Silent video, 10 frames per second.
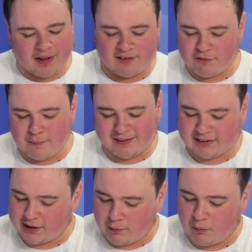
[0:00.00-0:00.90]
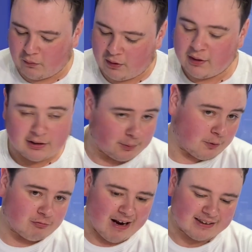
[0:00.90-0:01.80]
enough for me to go on to put
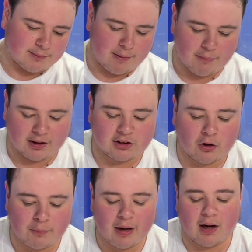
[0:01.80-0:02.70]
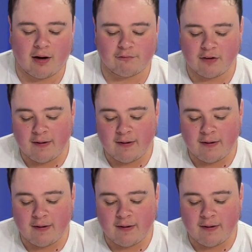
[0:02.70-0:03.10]
Wrexham in my top half.